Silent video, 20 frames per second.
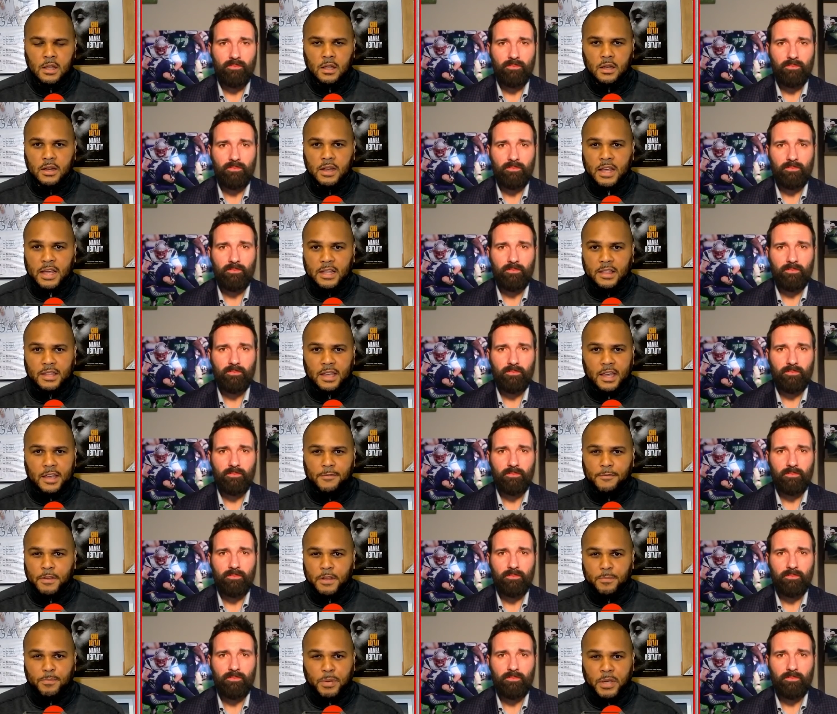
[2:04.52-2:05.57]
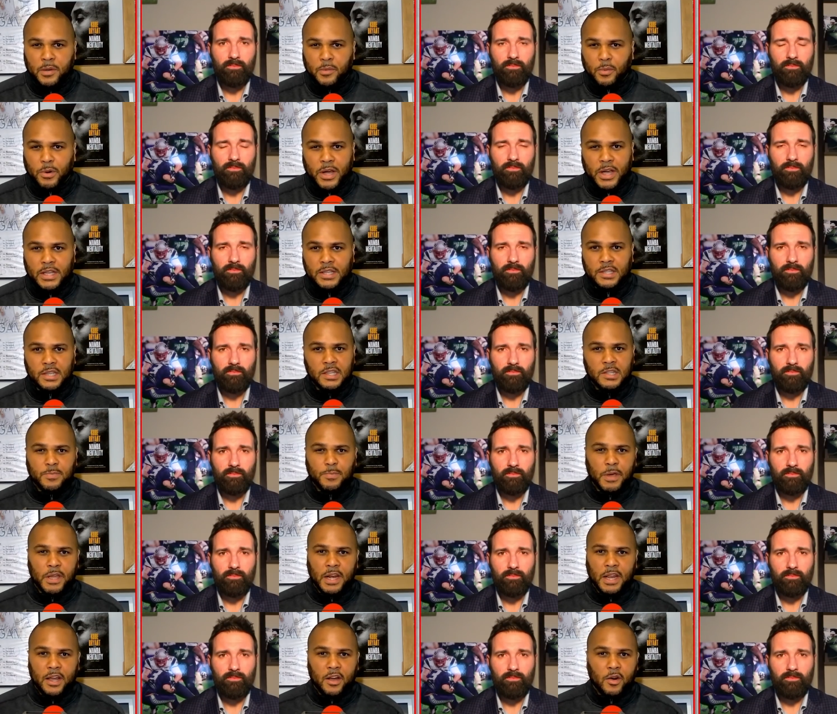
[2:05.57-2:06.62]
Speaker 1: Nink, the MVP race, it's
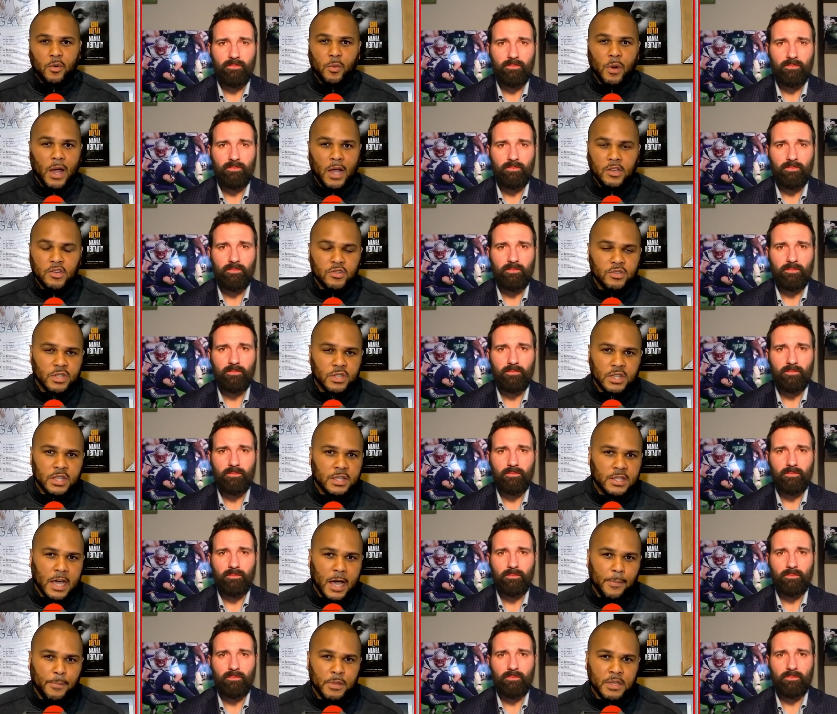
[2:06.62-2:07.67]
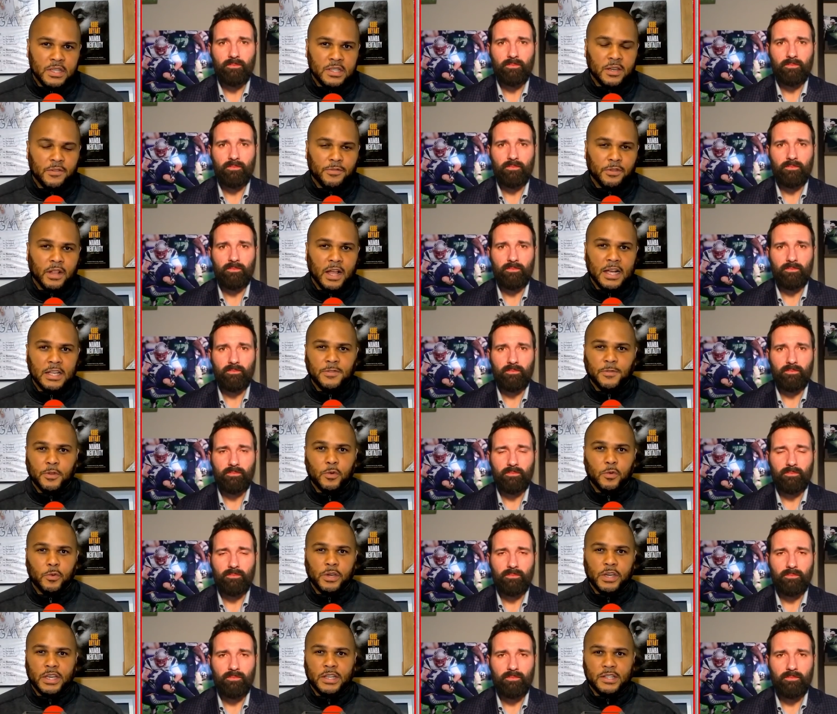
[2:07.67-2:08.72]
been Aaron Rodgers at the top of this thing for the last
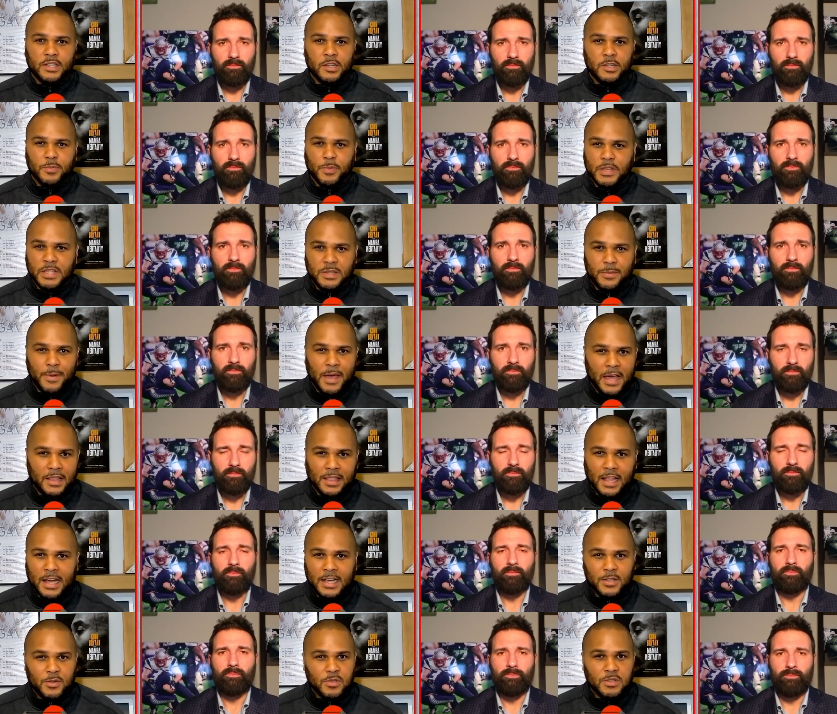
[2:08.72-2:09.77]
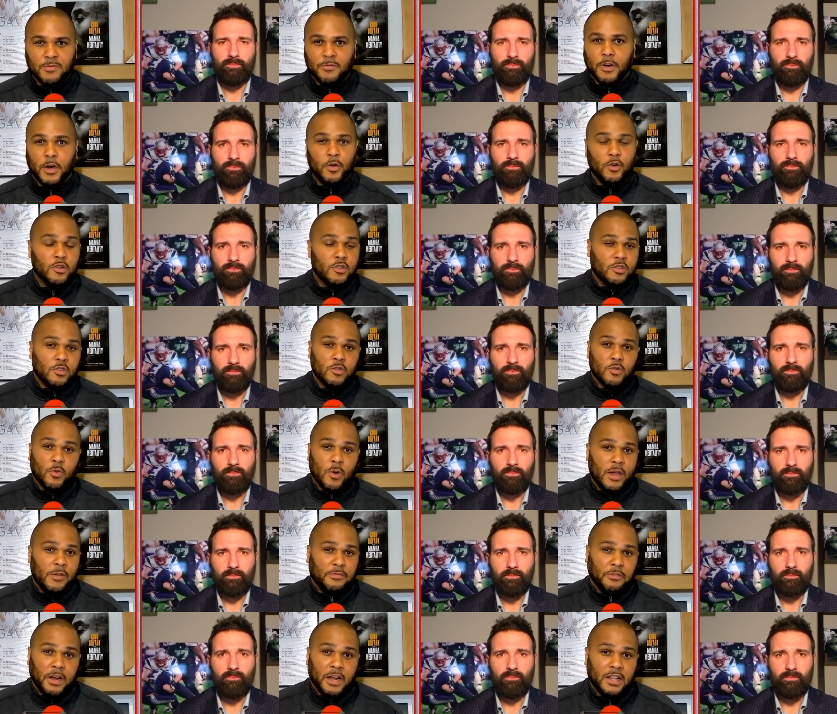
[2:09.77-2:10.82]
few weeks. There's been some headlines with some voters who,
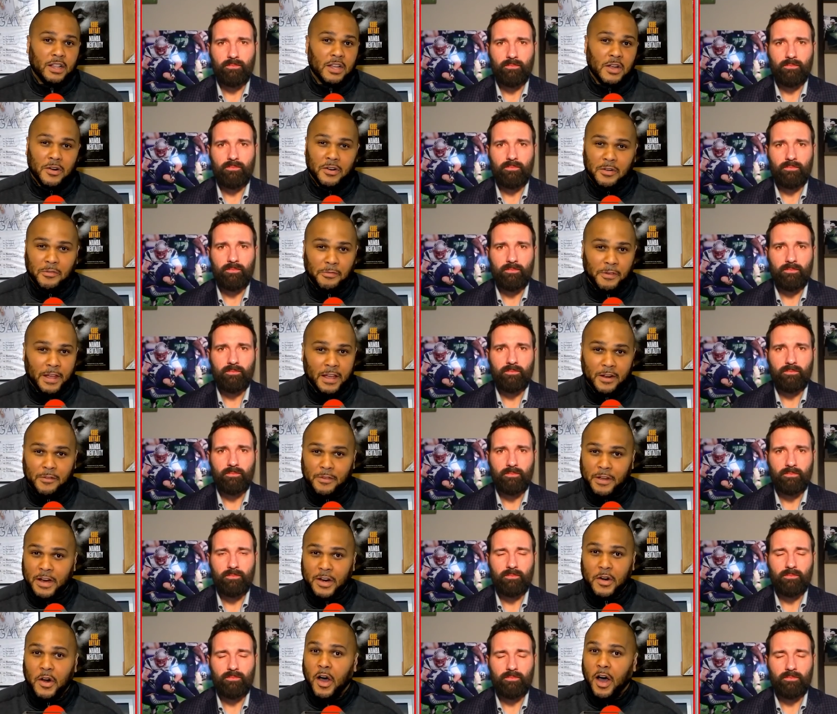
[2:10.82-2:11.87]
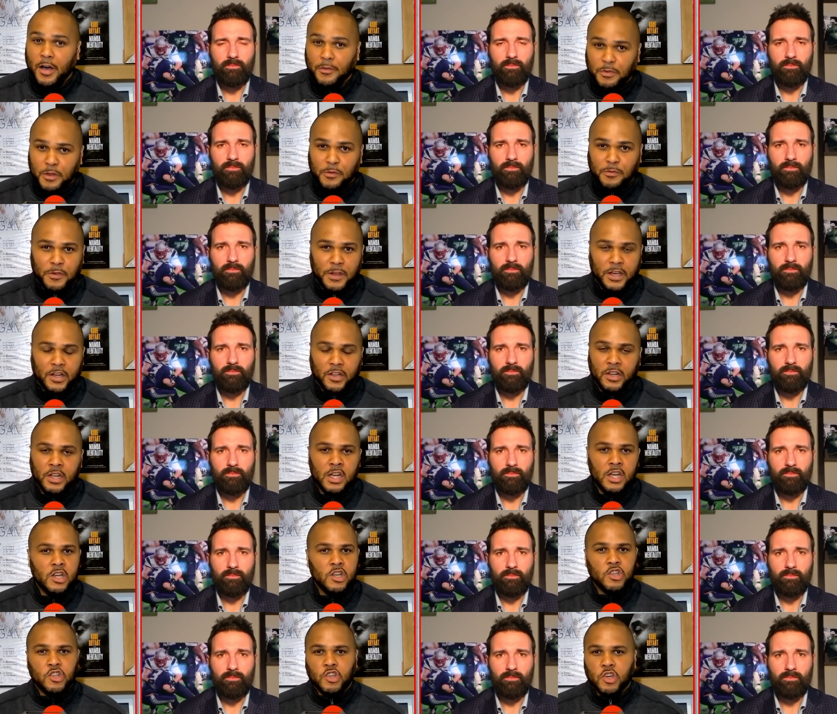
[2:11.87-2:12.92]
quite frankly, aren't a fan of Aaron off the field.
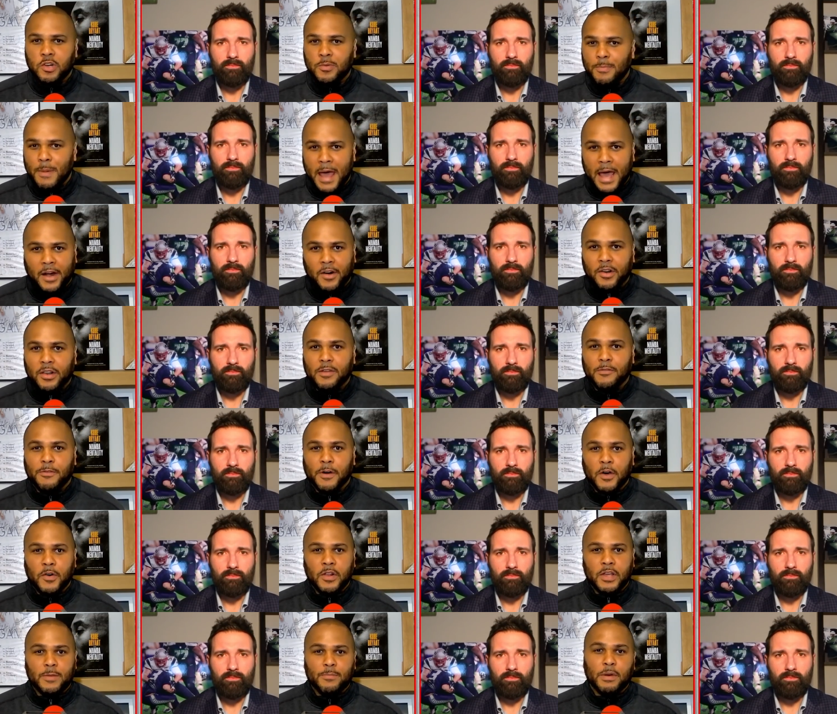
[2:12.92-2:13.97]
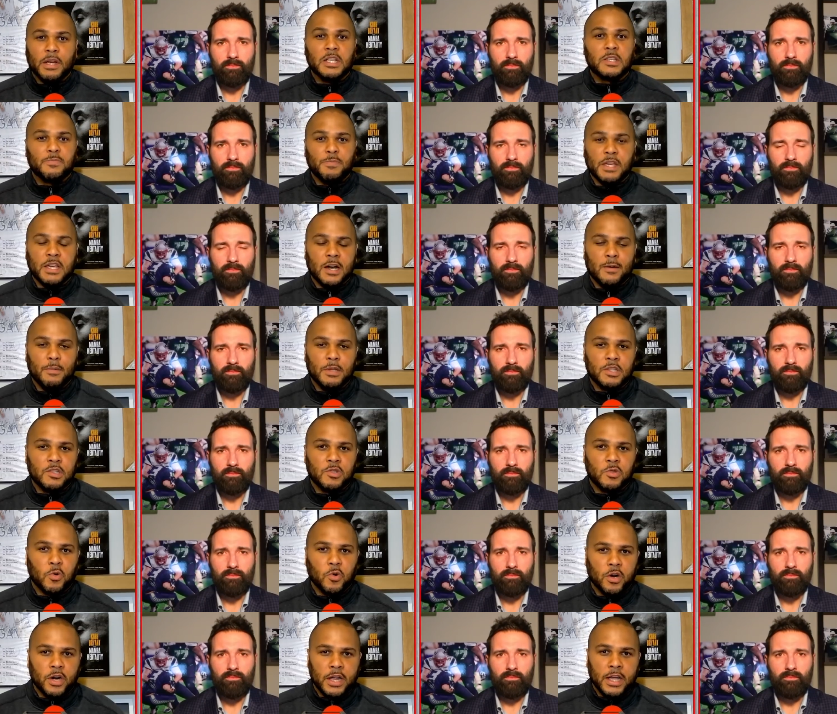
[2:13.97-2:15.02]
Shouldn't matter in the voting, but it's become a
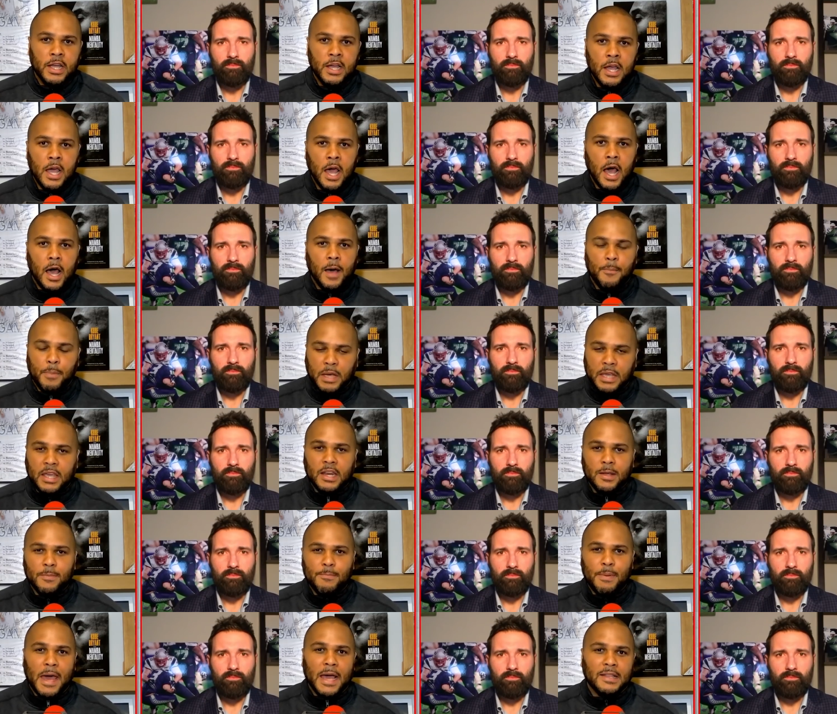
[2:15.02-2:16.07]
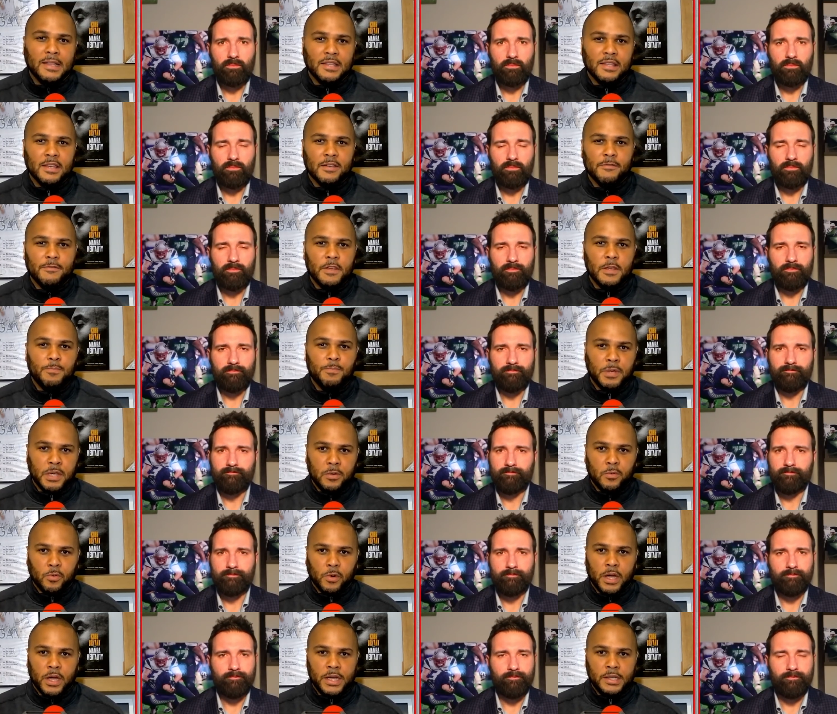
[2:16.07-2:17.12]
story. But getting back to the
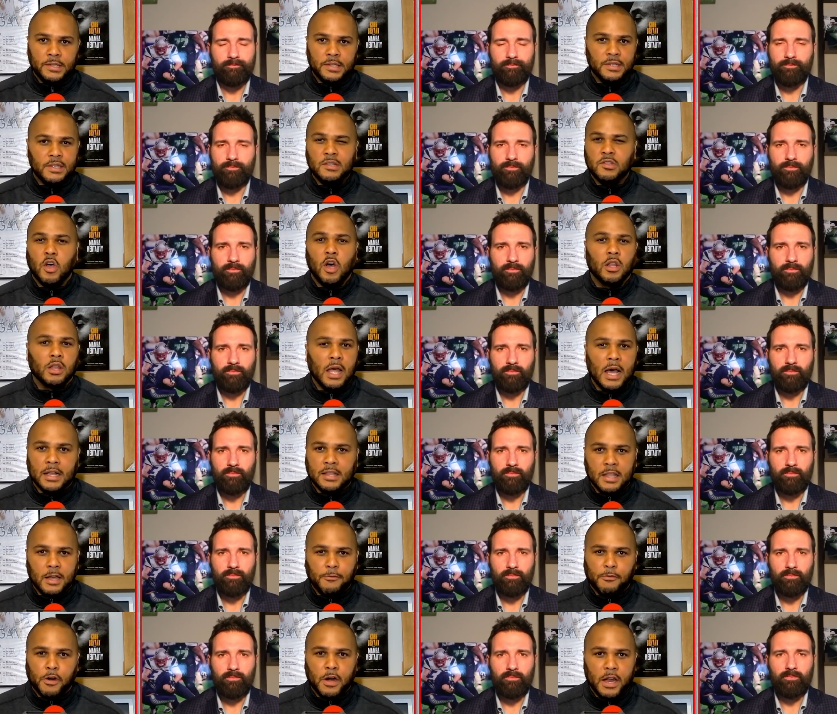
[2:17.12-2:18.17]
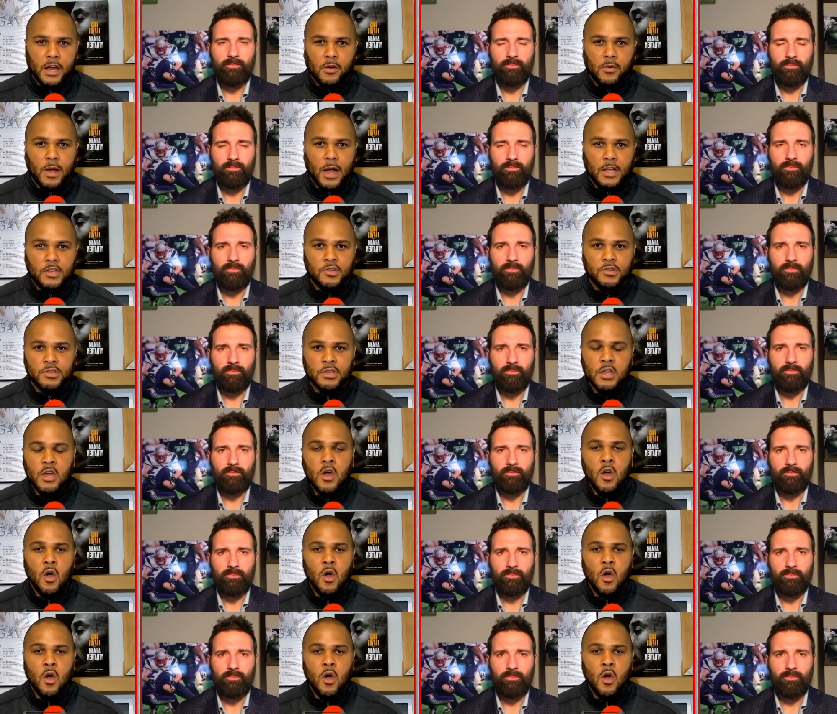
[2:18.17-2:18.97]
MVP race, is this all locked up for Aaron Rodgers,